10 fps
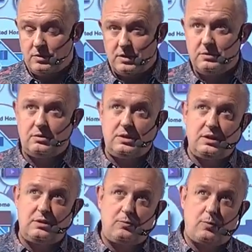not
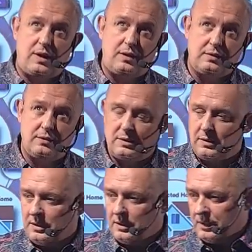either one
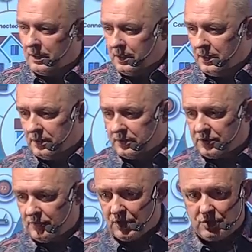
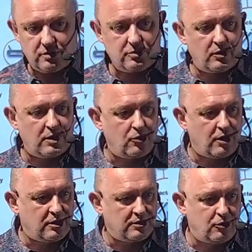switch or so.
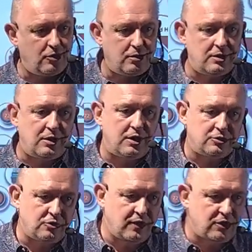You cannot
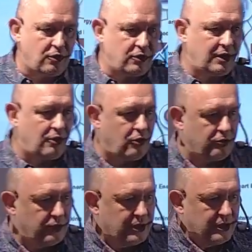switch on and
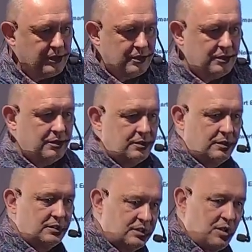off
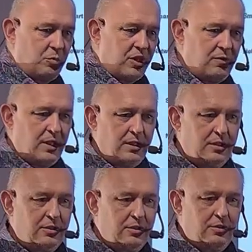simply way
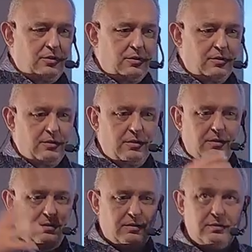your
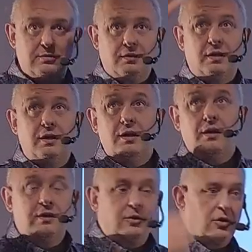
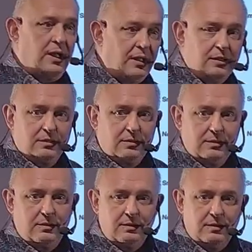light.
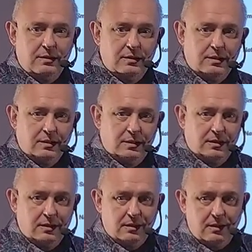
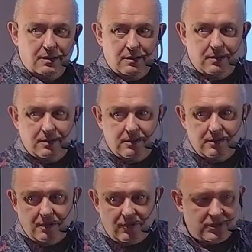
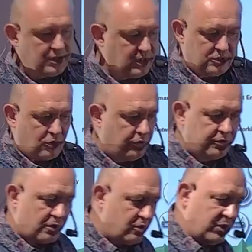Everything is
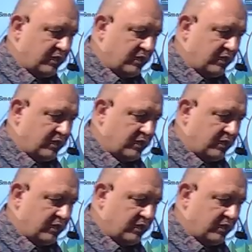controlled by